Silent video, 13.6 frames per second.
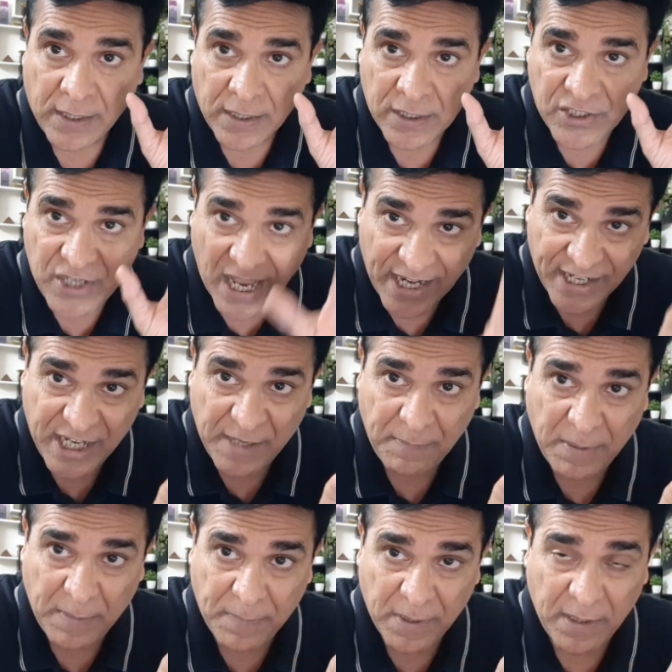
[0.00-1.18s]
Salaried
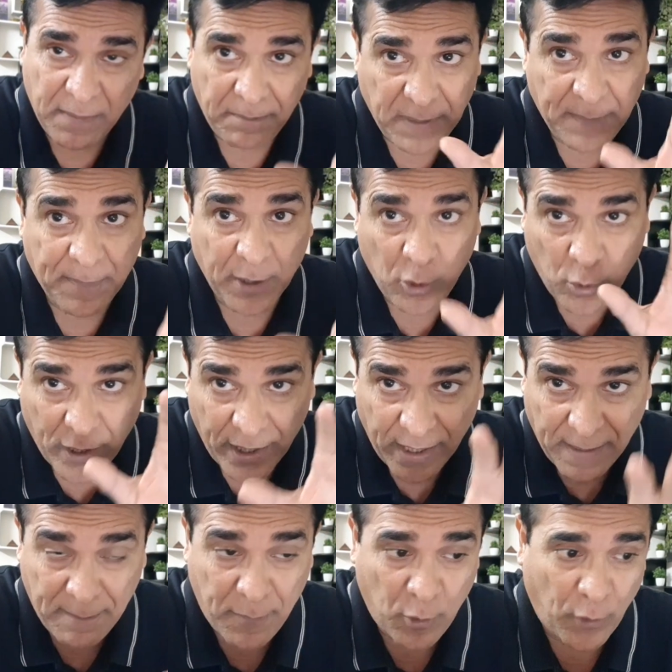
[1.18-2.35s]
people who are
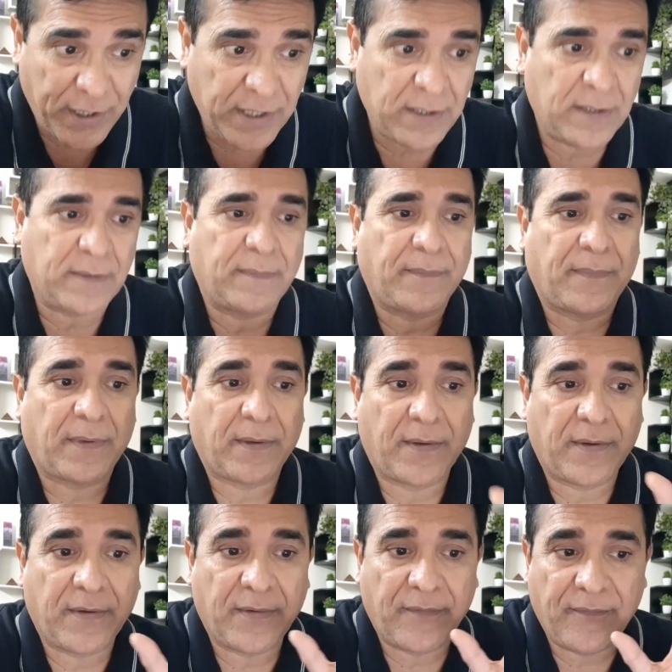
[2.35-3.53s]
employed
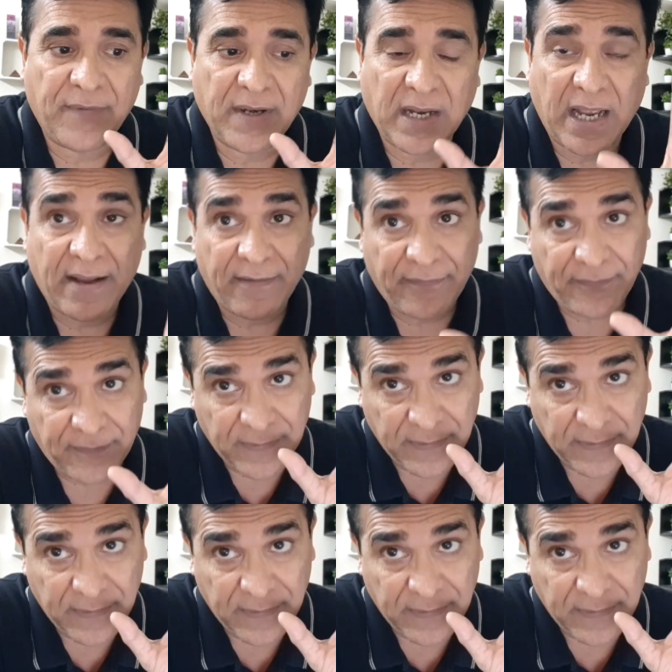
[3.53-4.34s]
will have